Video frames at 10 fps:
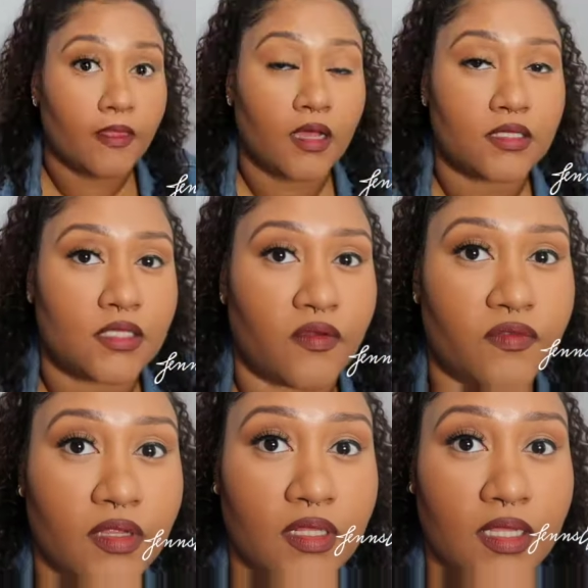I
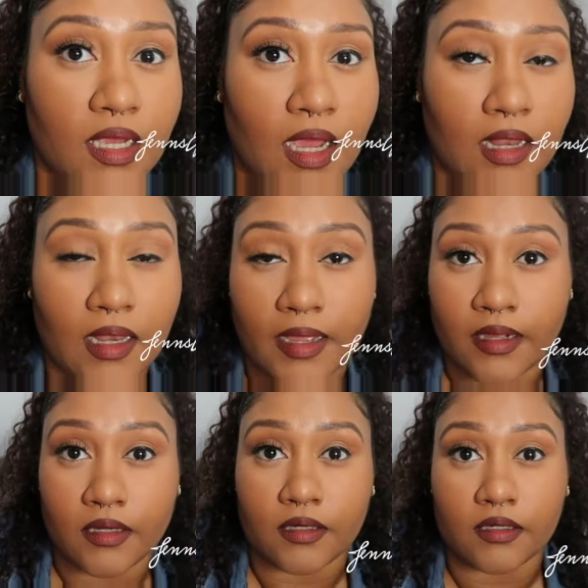definitely got like
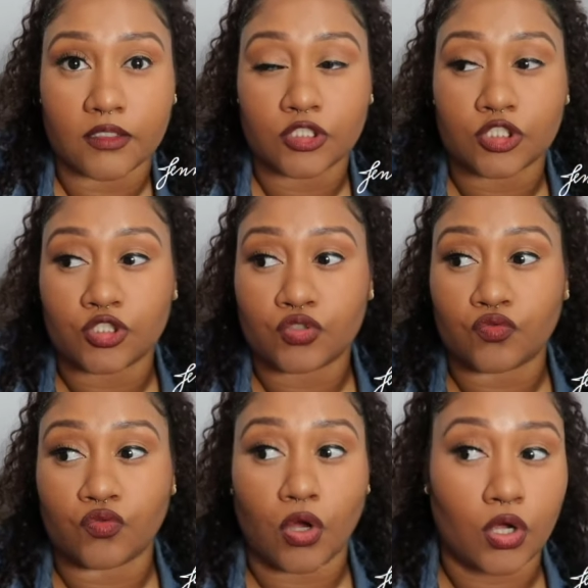a
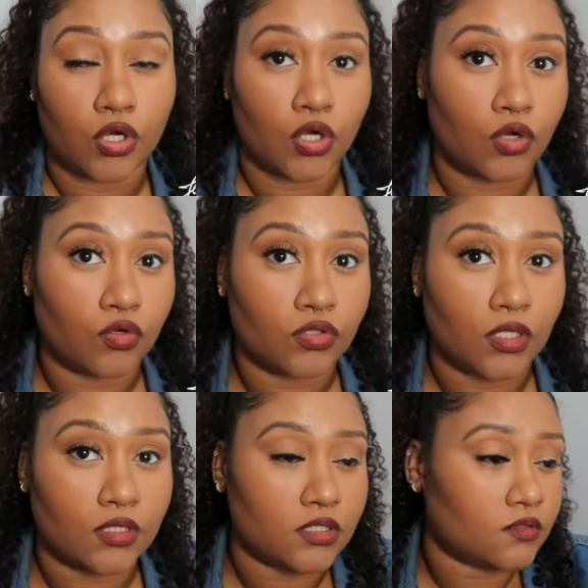stronger hold
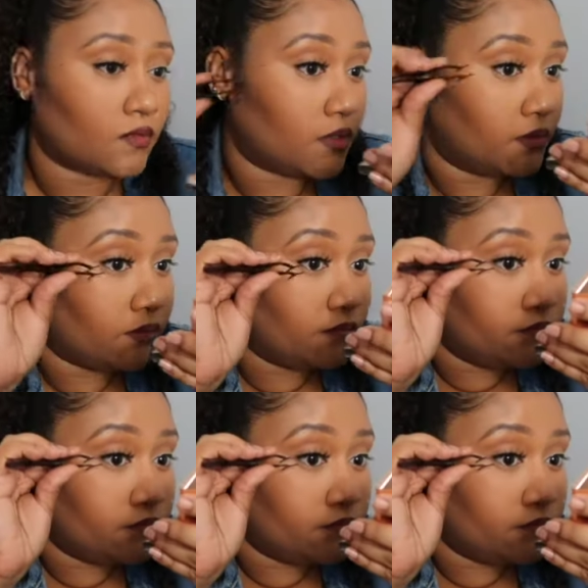on this one.